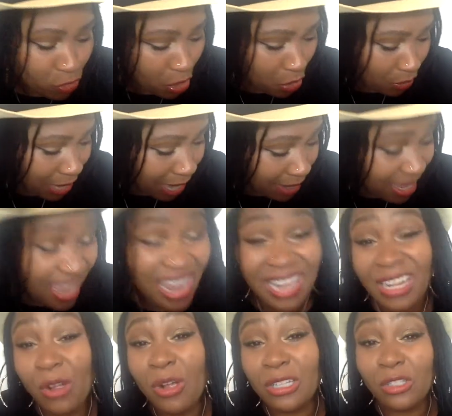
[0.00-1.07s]
Okay.
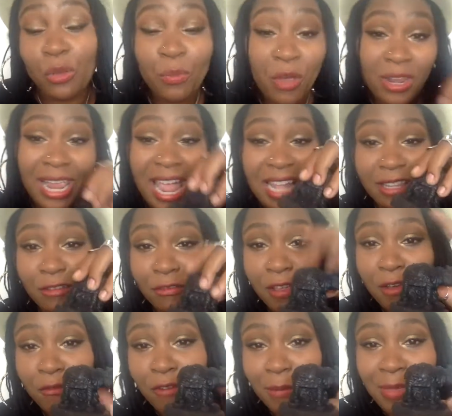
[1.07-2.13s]
And I also bought an
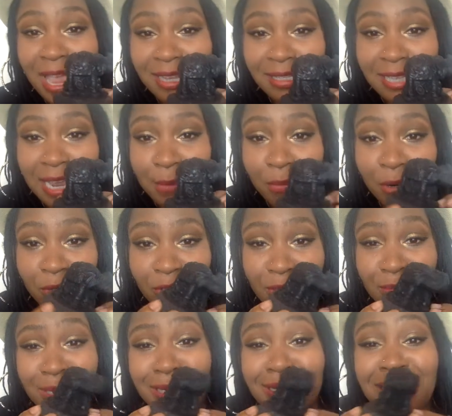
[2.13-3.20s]
elephant from that same
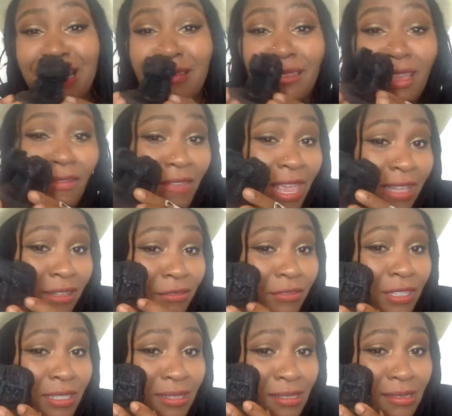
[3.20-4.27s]
person because I love
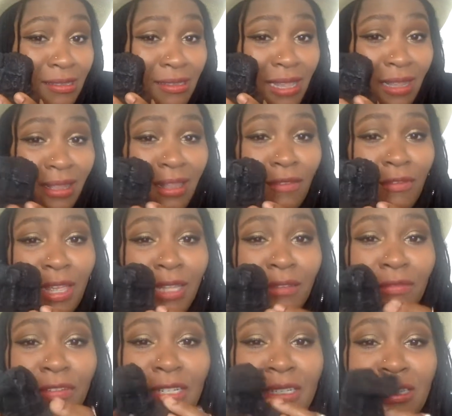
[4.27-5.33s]
elephants. I love
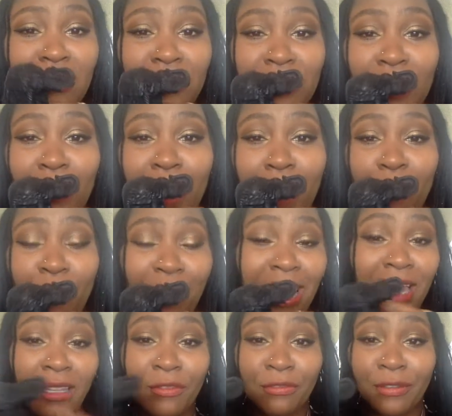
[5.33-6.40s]
elephants. And so I bought
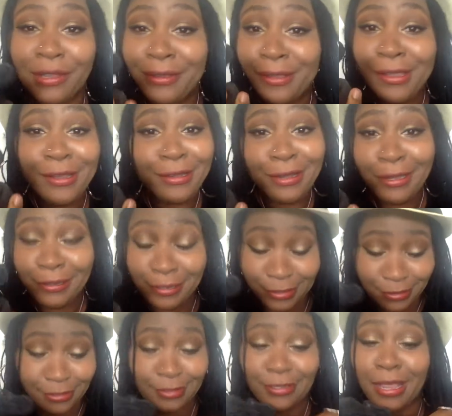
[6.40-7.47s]
an elephant.
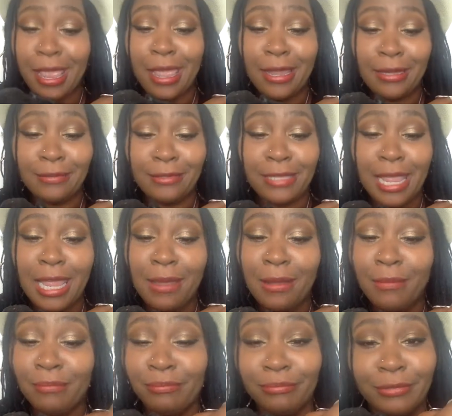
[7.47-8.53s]
Needless to say,
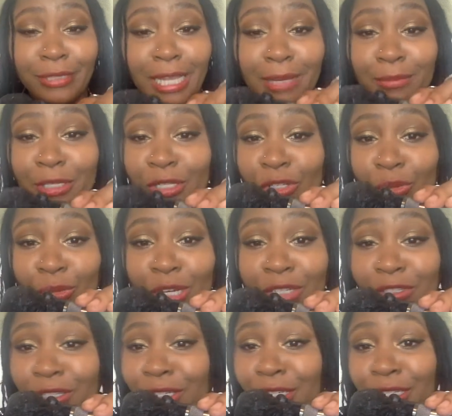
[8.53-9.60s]
same same
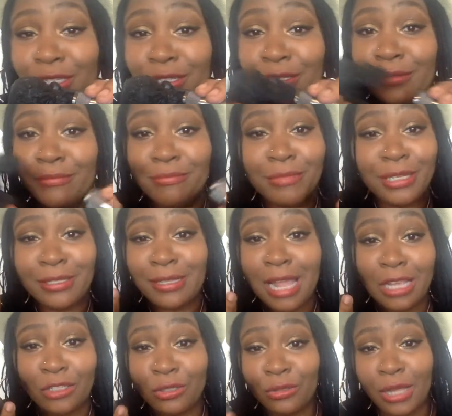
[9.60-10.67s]
situation. It is it's
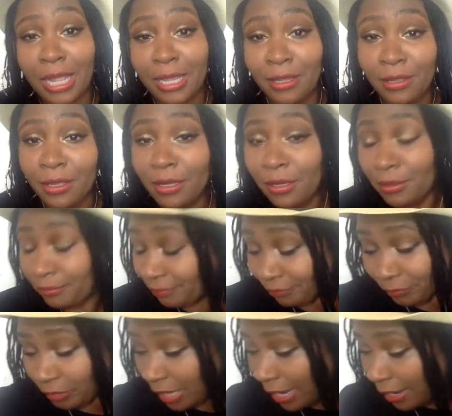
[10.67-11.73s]
not shungite.
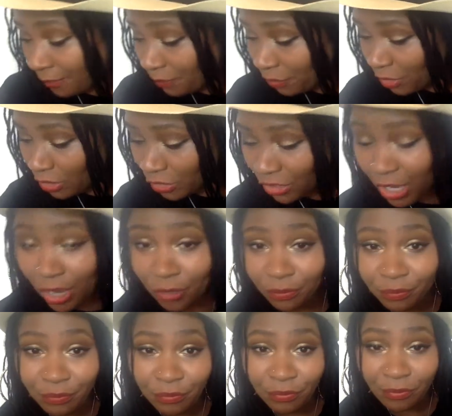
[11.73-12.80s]
Okay. So
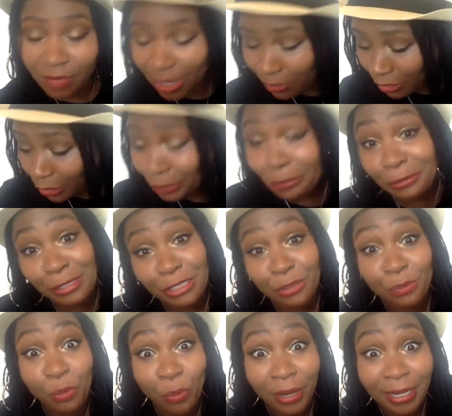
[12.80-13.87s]
that was a little
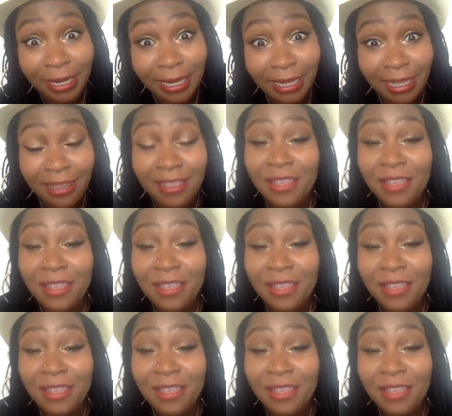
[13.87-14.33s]
disappointing.